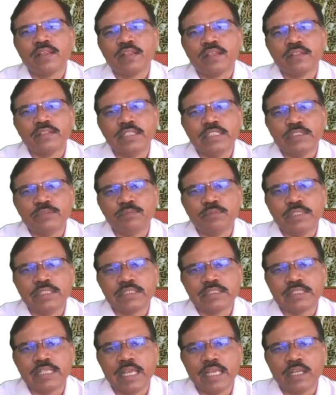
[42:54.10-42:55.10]
this
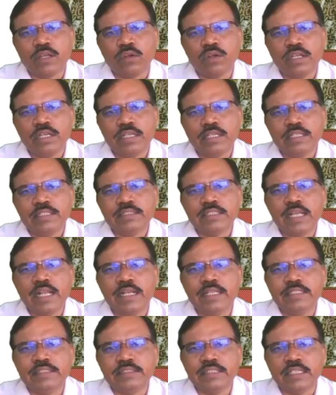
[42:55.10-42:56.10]
first diagonal it is
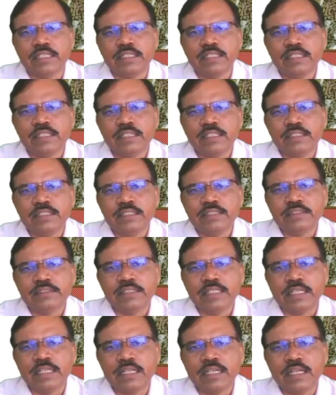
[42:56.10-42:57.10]
addition, this
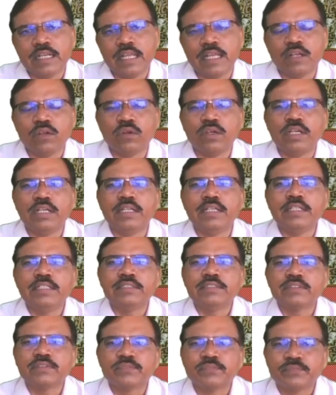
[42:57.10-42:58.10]
second diagonal it
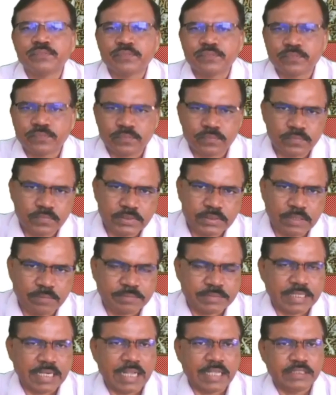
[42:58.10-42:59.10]
is
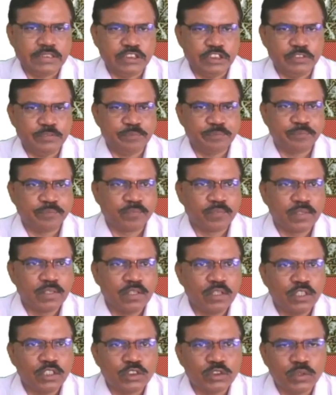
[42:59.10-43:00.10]
subtraction.
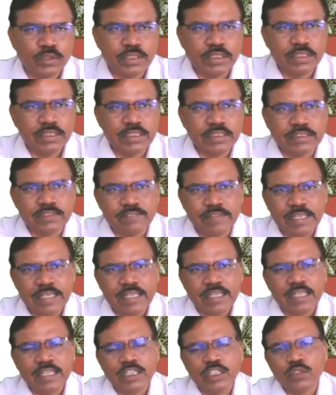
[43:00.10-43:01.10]
So in this
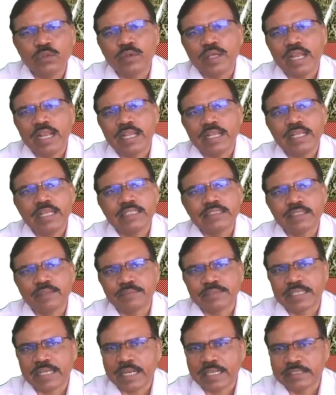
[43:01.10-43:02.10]
way you can take
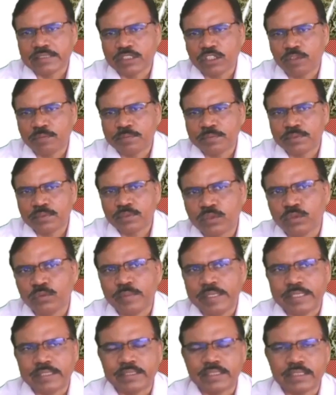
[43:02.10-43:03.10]
subtraction of
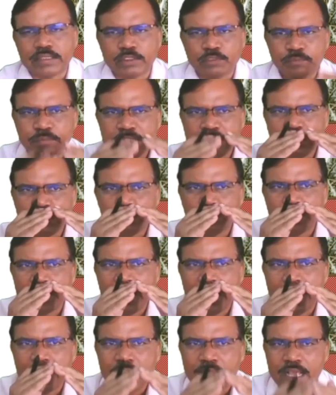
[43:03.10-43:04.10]
vectors, means you
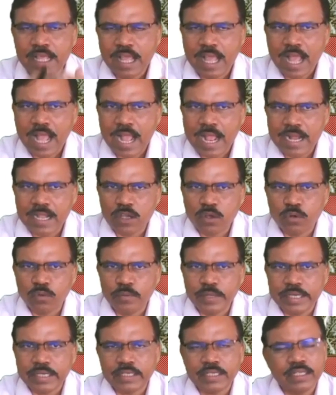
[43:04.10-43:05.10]
can add two
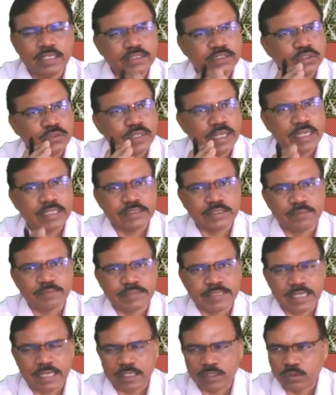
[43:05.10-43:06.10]
vectors, you can
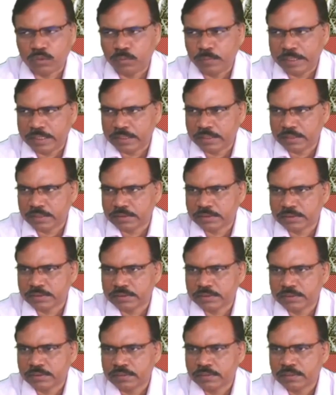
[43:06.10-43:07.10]
subtract two
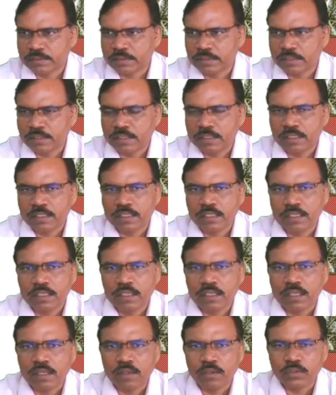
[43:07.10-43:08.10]
vectors.
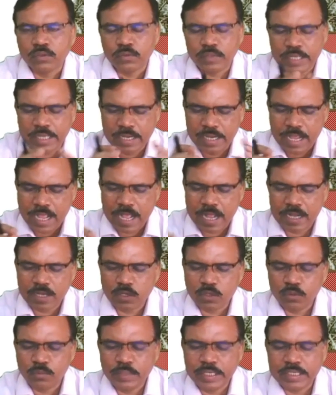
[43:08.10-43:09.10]
You can
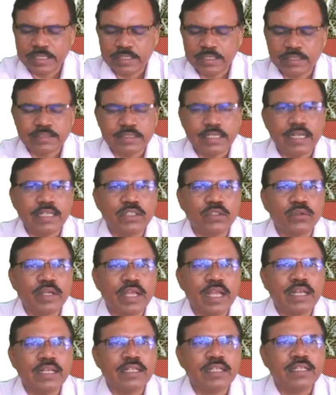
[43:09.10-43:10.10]
add two vectors and you
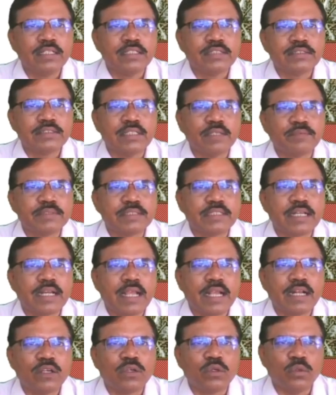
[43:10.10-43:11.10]
can
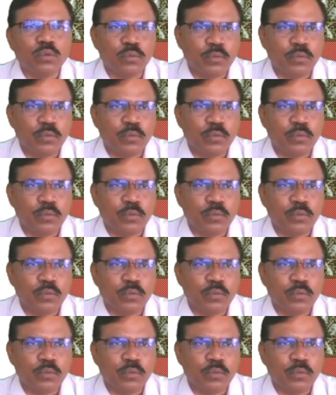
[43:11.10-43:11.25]
subtract two